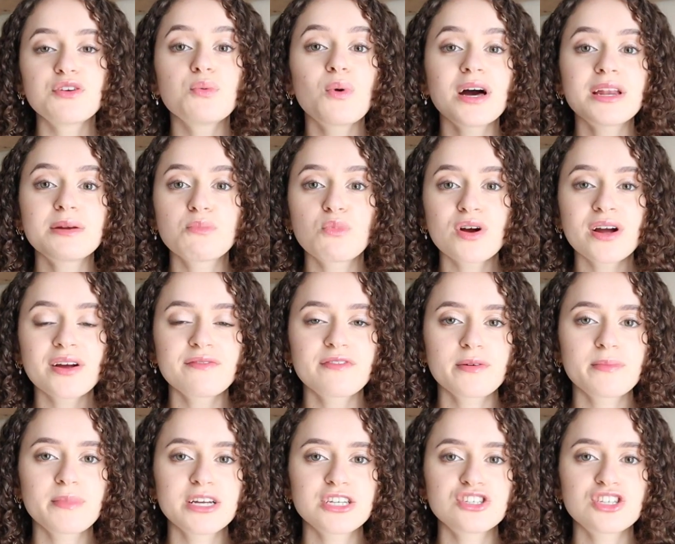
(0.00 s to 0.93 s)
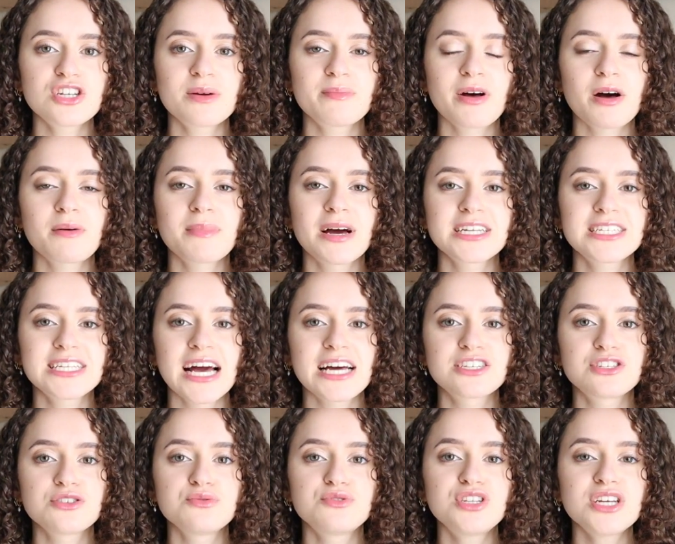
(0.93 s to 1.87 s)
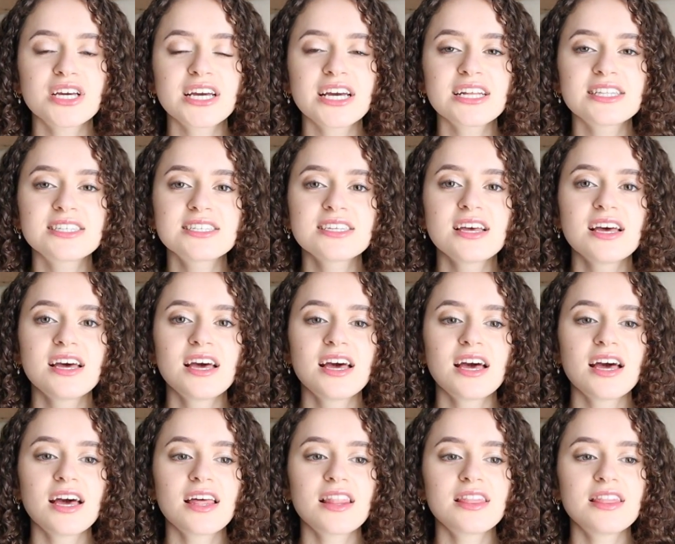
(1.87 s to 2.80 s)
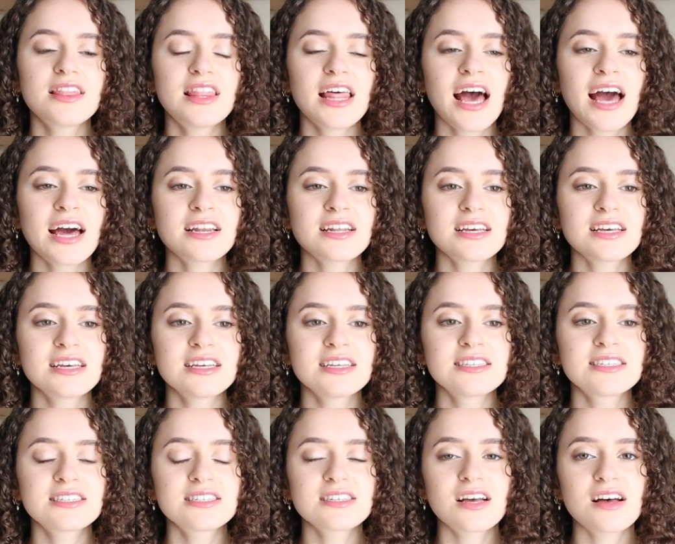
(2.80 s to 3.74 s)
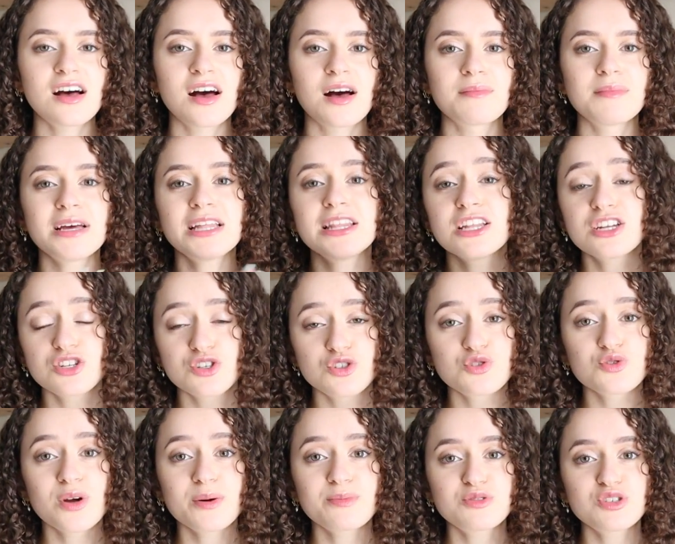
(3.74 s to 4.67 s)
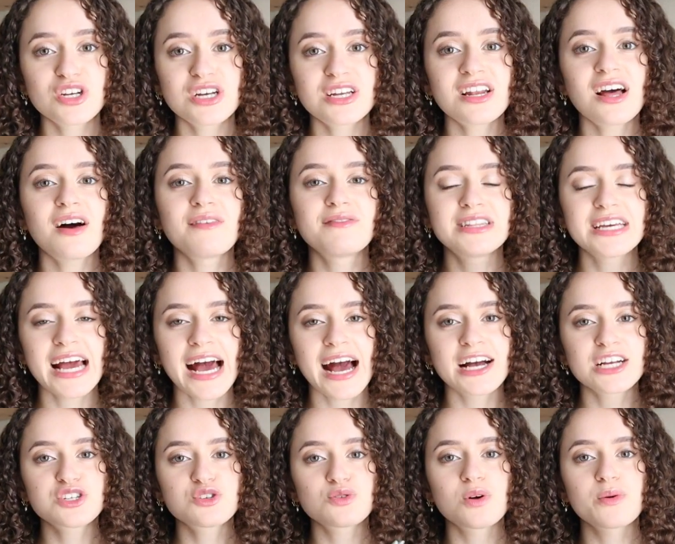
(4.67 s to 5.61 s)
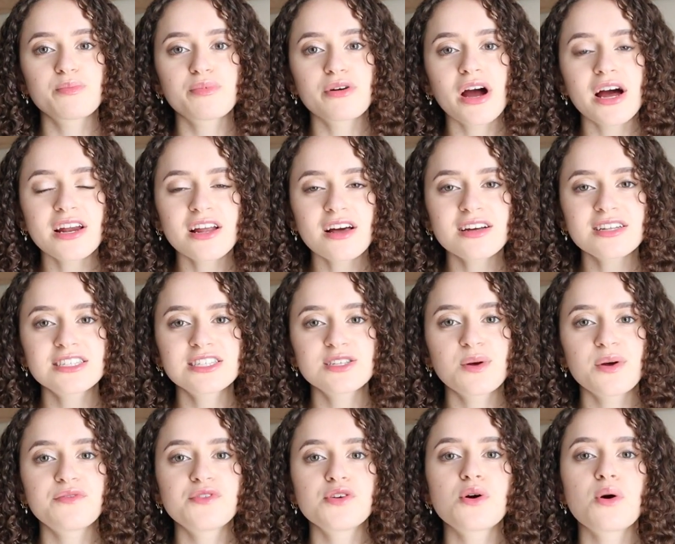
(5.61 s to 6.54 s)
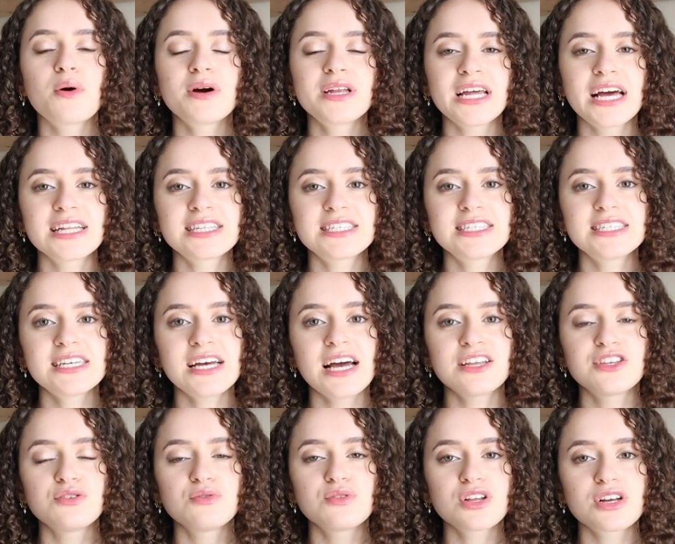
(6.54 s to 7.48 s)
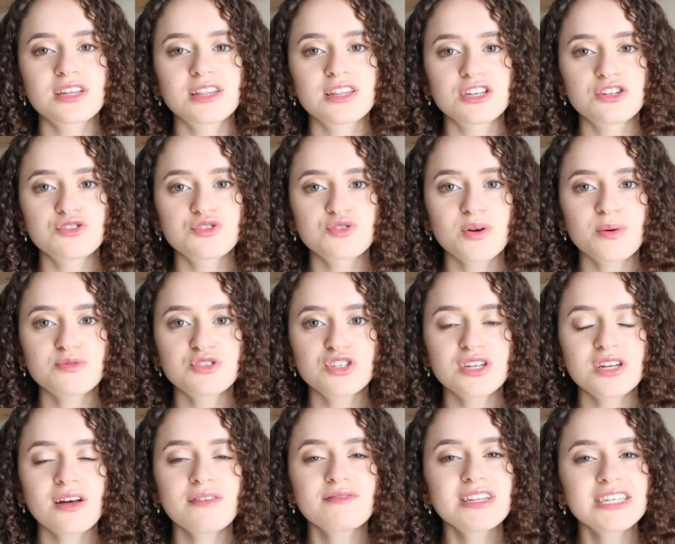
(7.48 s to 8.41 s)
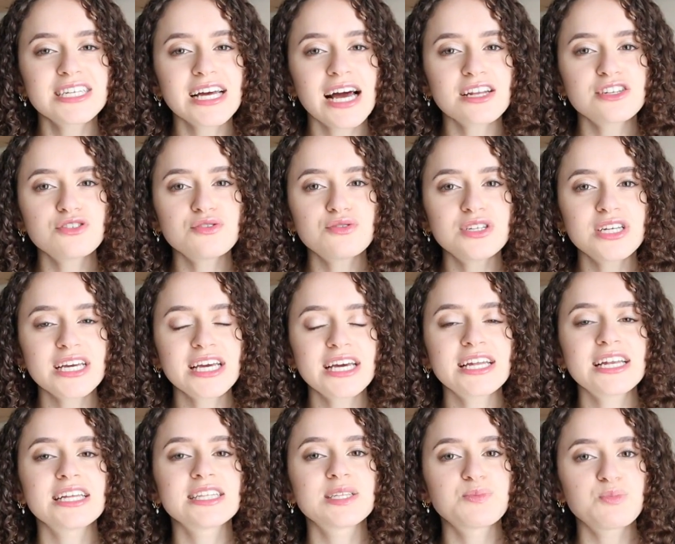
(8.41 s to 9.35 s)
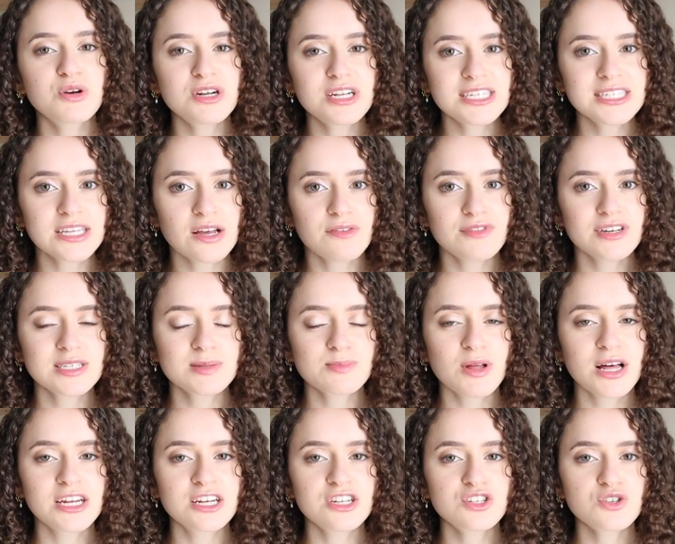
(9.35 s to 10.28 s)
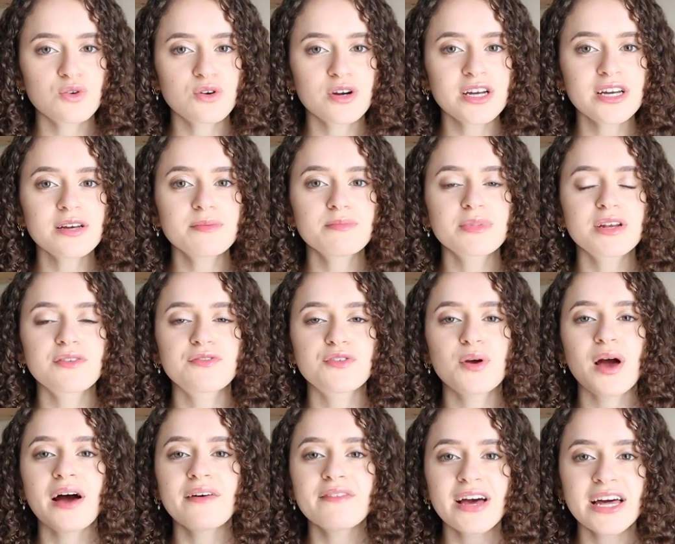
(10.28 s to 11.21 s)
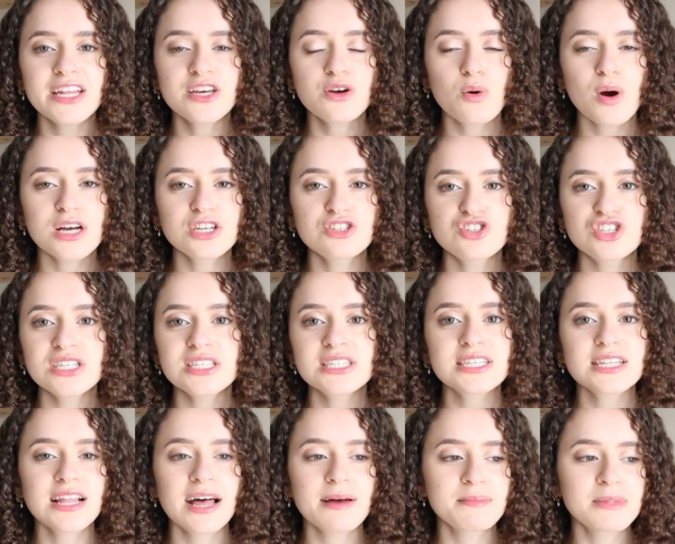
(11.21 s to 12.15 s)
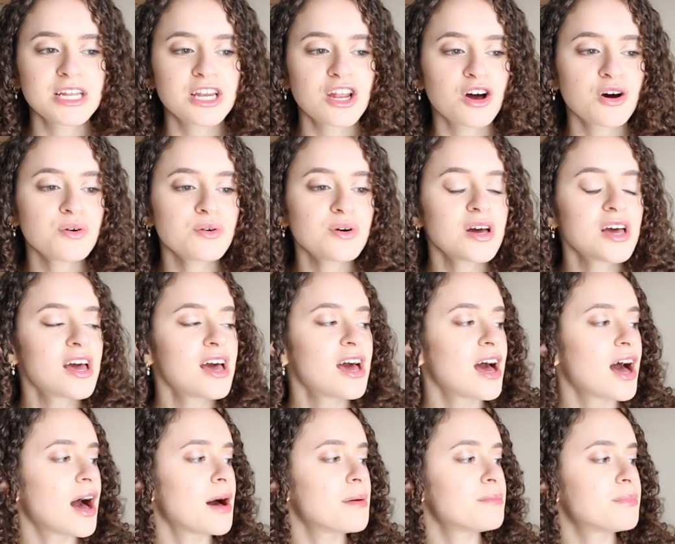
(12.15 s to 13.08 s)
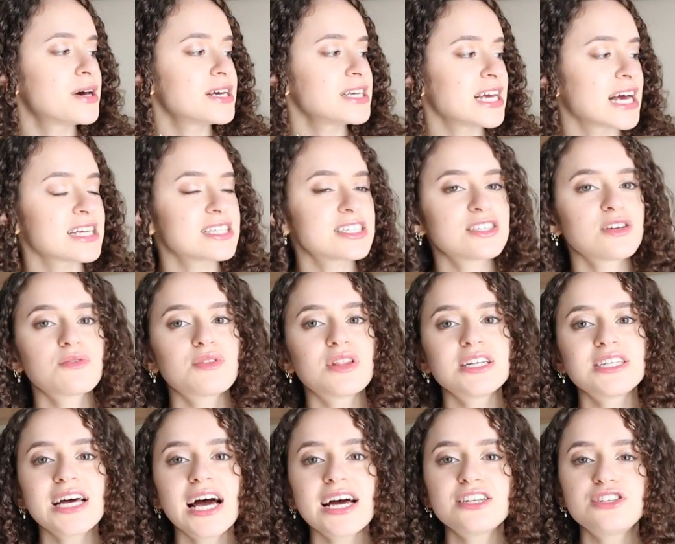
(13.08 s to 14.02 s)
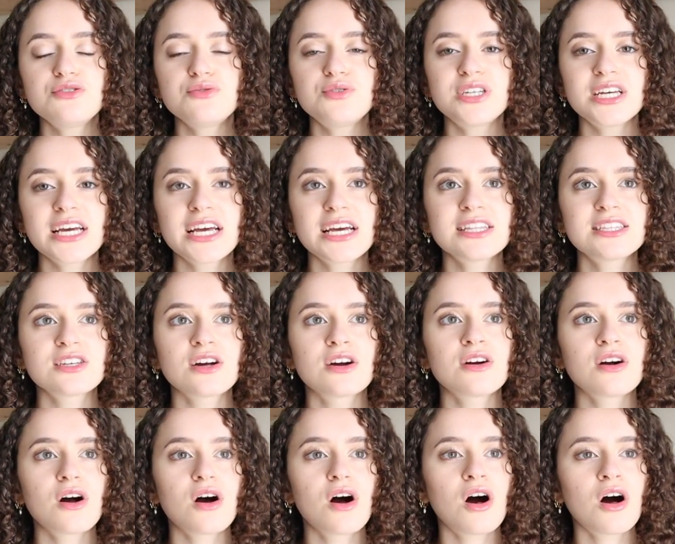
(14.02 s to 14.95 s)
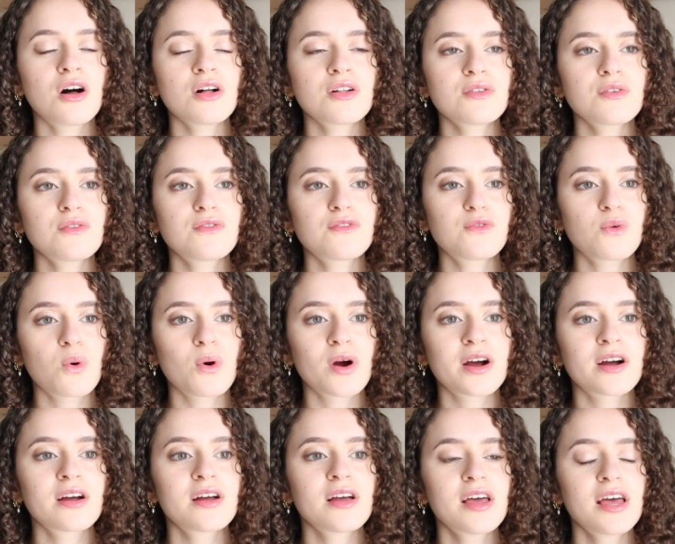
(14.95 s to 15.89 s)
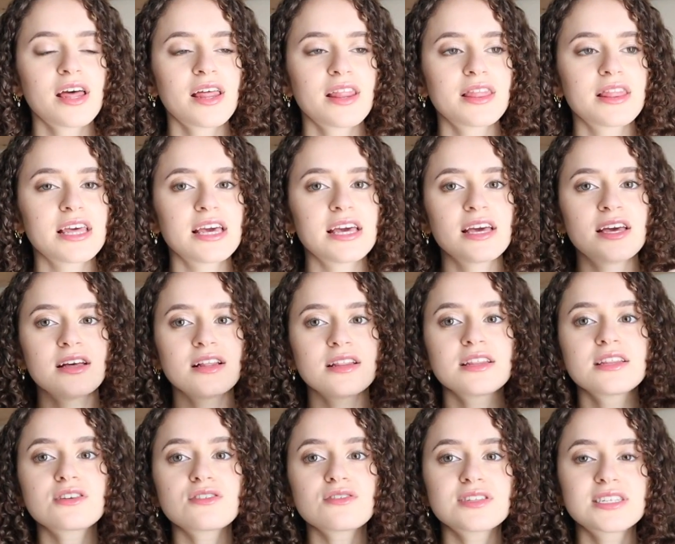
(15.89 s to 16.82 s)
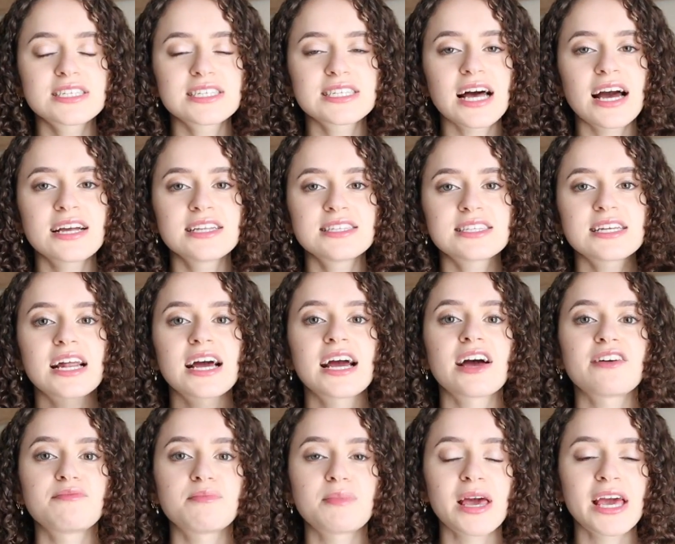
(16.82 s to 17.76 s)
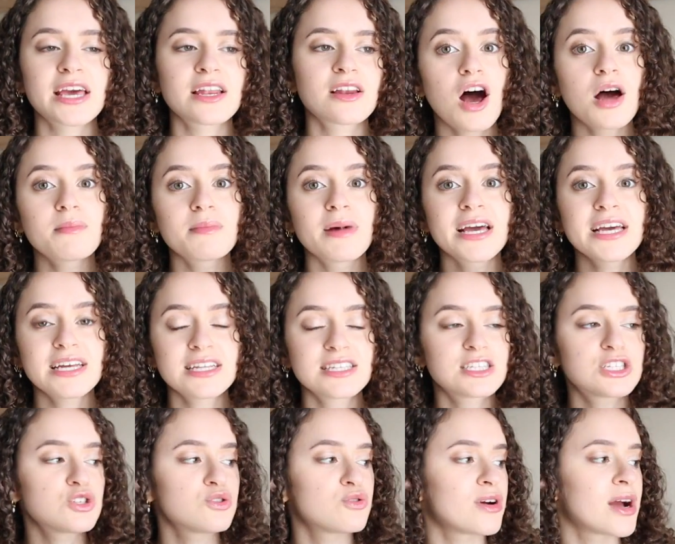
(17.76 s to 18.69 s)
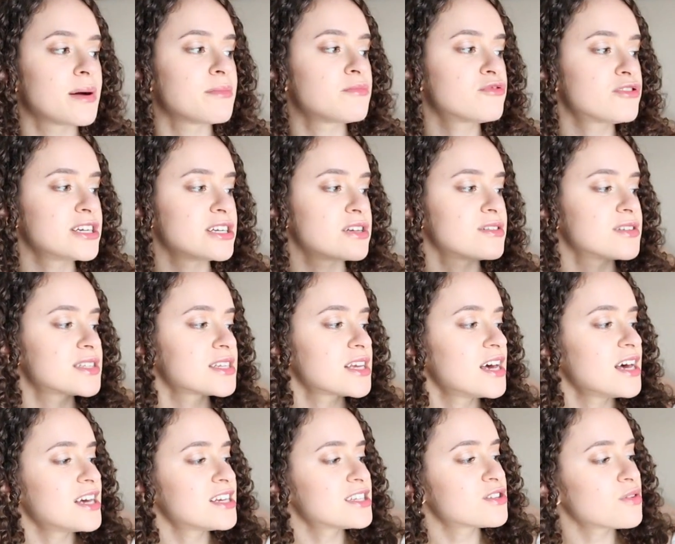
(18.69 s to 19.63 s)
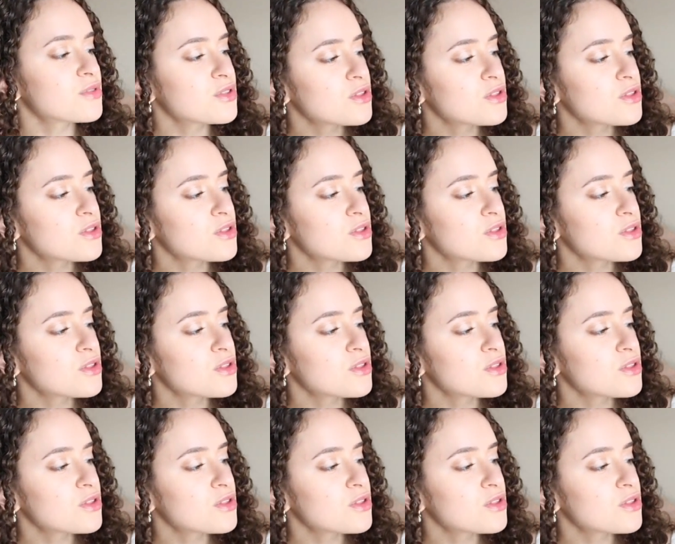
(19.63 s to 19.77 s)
you want more information about my tattoo tickets, that is in the description of the actual product. So if you go on Etsy and you look at the description of the tattoo ticket, it's pretty self-explanatory. But if you have any questions, let me know. But yes, so the tattoo tickets are all for the little designs that I have made on my Instagram reels. So